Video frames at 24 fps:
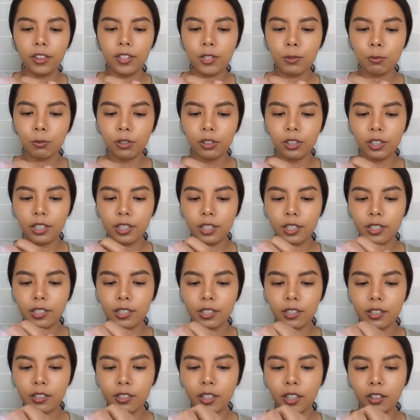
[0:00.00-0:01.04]
this one
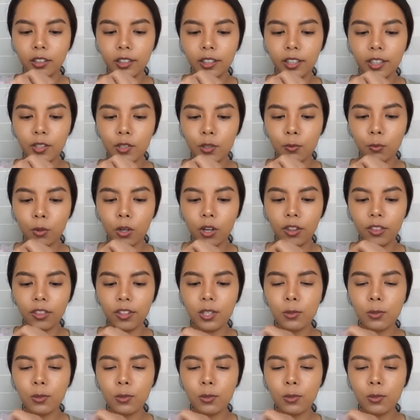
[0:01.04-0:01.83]
is the Delicates one.